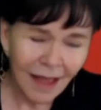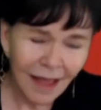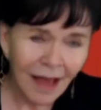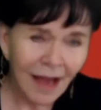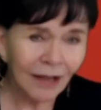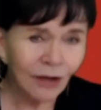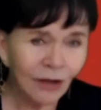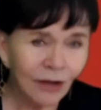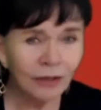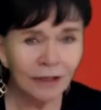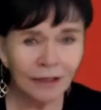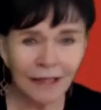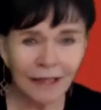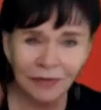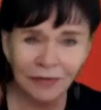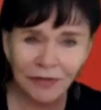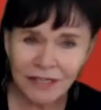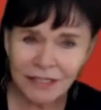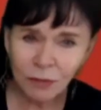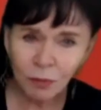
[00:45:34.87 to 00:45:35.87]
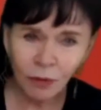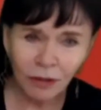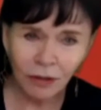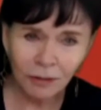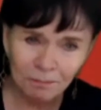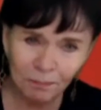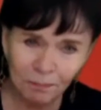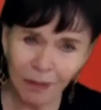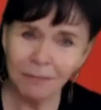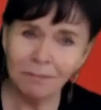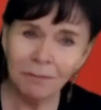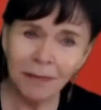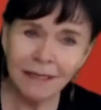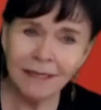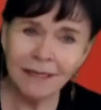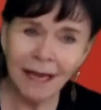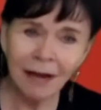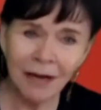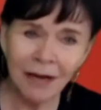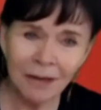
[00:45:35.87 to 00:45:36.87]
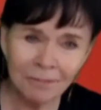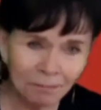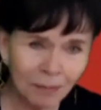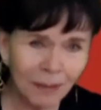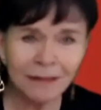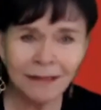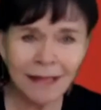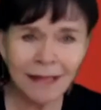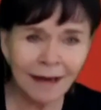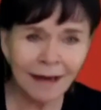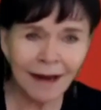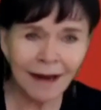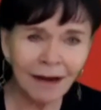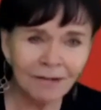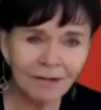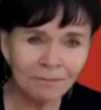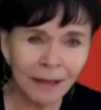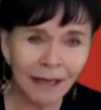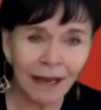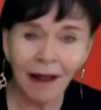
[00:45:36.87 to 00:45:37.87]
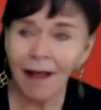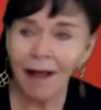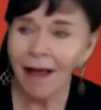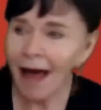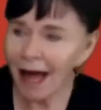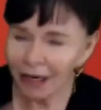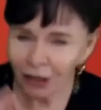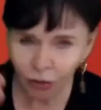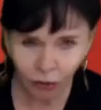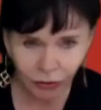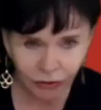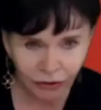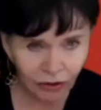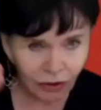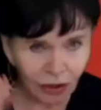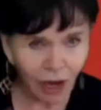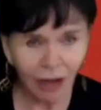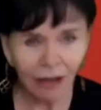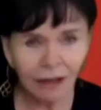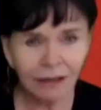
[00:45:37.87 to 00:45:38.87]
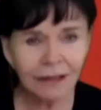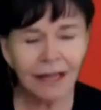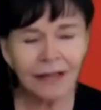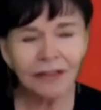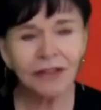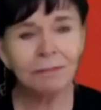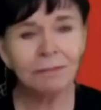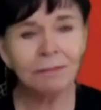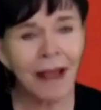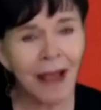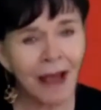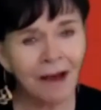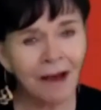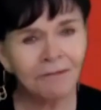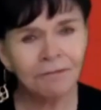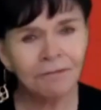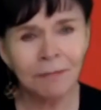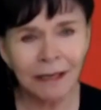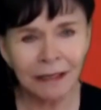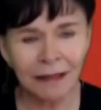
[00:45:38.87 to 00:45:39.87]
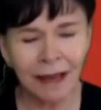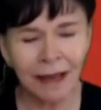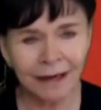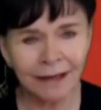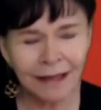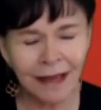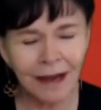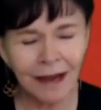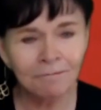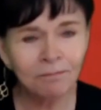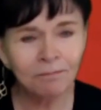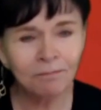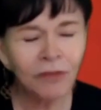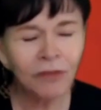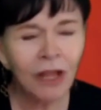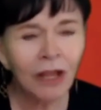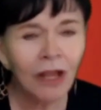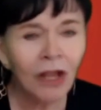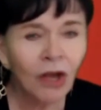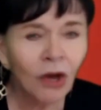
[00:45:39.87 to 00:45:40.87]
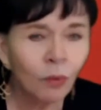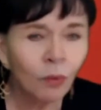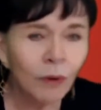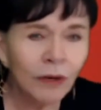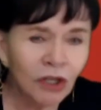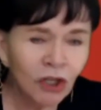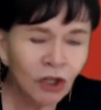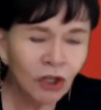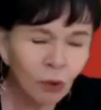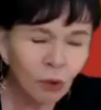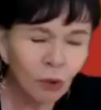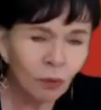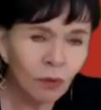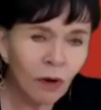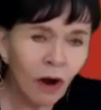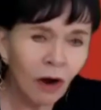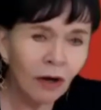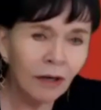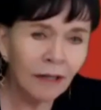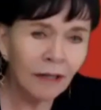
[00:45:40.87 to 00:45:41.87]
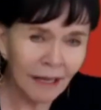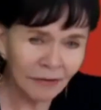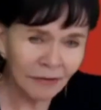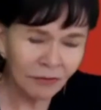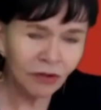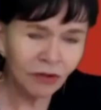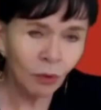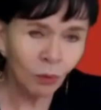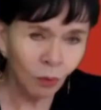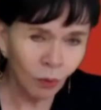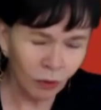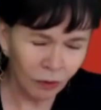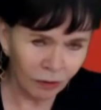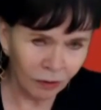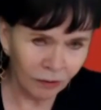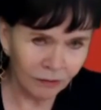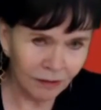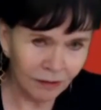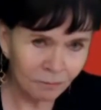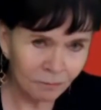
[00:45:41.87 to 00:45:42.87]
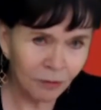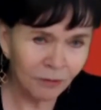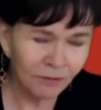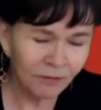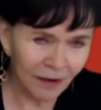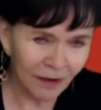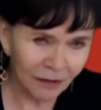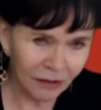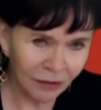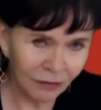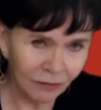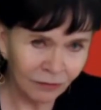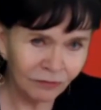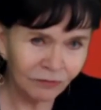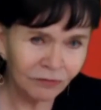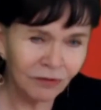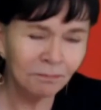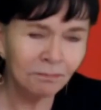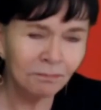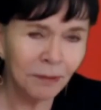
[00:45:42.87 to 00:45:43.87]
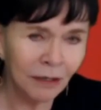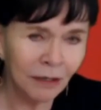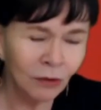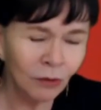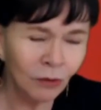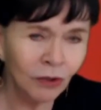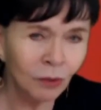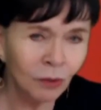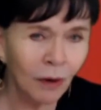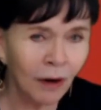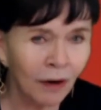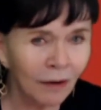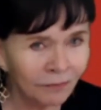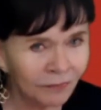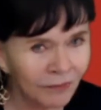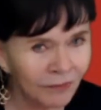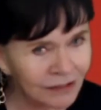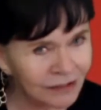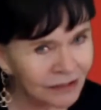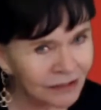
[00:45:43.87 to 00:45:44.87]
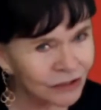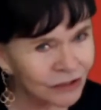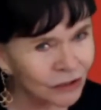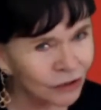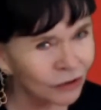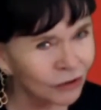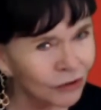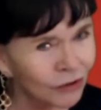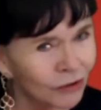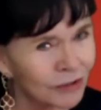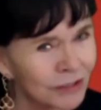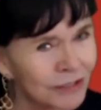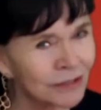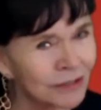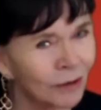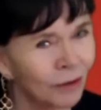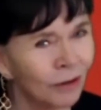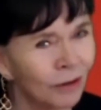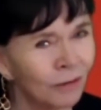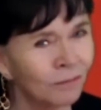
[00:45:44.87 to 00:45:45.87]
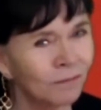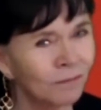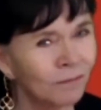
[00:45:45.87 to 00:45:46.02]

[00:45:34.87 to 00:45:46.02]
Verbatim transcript: I couldn't let this world beat me down and beat that out of me. I could not let them have me like that. When you let the world prevent you from being who you are, they took your soul.